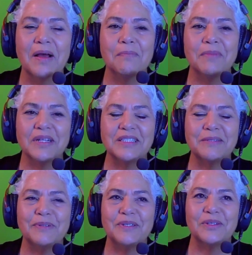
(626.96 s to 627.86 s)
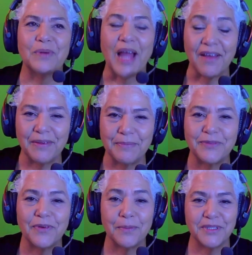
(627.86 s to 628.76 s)
graphemes
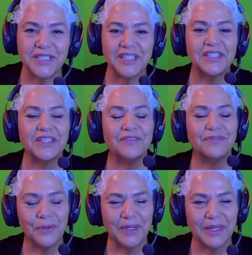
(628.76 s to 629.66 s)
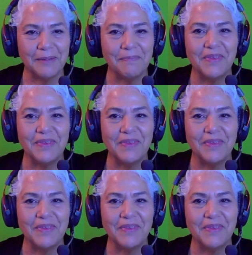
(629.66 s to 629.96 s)
for a particular phoneme.